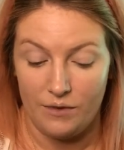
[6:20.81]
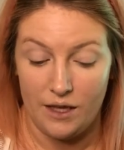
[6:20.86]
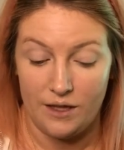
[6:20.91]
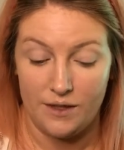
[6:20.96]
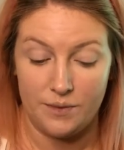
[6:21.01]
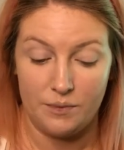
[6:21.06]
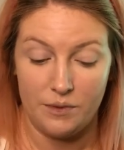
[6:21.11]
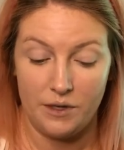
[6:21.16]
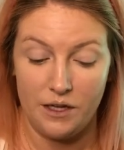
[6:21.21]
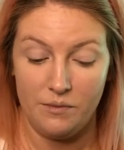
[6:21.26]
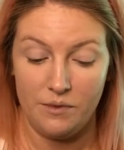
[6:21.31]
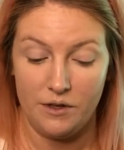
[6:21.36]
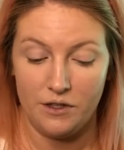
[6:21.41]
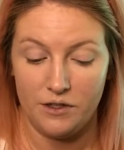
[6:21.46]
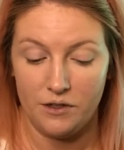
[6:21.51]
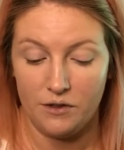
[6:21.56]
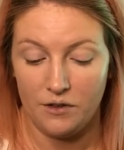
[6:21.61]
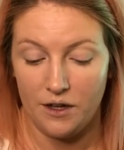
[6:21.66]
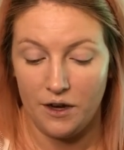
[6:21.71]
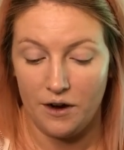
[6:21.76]
It's pretty much
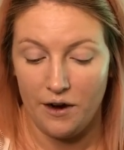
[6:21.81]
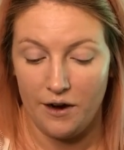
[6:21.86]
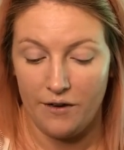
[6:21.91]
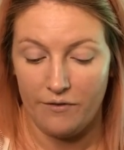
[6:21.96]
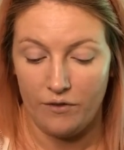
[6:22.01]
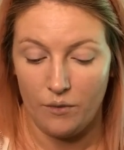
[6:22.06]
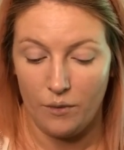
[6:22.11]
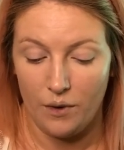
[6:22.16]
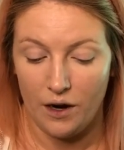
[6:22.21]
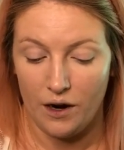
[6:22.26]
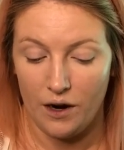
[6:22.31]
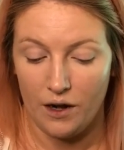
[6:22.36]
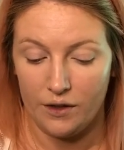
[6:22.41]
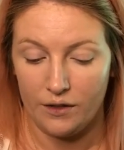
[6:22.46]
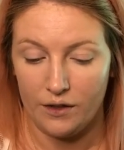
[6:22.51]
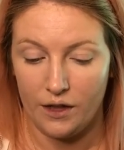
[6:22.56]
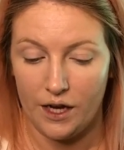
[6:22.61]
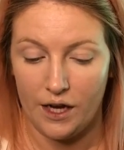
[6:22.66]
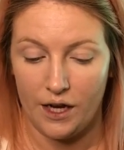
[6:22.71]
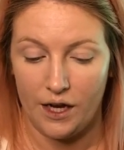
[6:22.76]
sold out everywhere
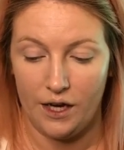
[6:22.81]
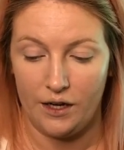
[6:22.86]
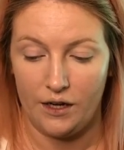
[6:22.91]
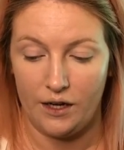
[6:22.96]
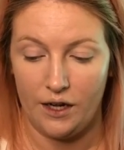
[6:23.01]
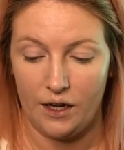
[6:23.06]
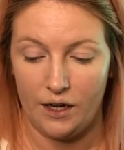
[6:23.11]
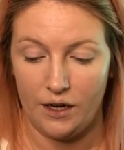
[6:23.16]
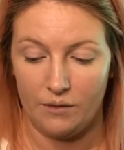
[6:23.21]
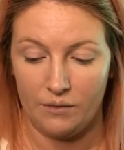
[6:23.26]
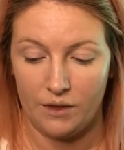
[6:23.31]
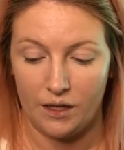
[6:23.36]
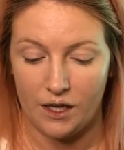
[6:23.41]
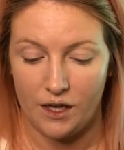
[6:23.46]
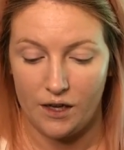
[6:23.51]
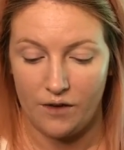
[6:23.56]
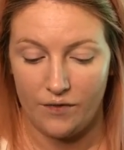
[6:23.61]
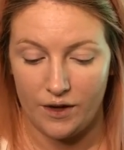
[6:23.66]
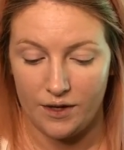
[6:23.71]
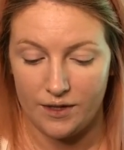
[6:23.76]
online, and I'm
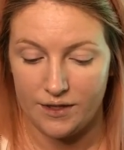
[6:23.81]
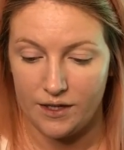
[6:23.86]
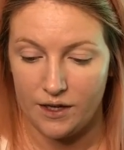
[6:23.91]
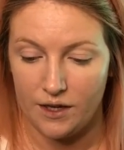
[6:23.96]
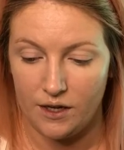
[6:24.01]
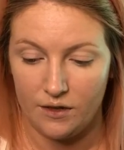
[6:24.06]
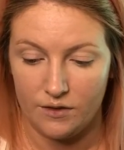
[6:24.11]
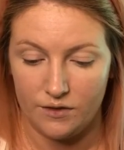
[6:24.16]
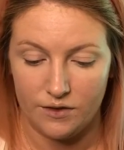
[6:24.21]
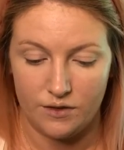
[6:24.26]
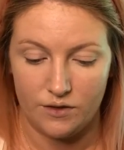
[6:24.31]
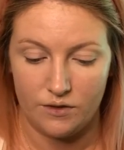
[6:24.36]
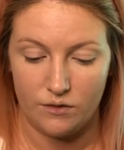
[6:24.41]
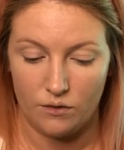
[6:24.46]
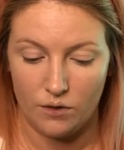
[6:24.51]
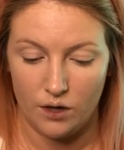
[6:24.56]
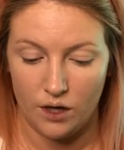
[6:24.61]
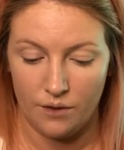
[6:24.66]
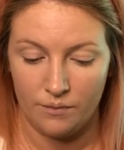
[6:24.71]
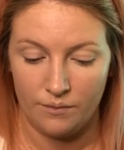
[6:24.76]
lucky if I see it in
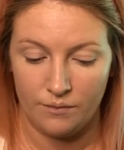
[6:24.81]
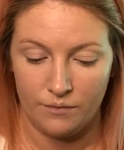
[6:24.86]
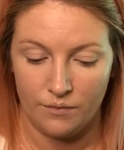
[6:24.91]
store.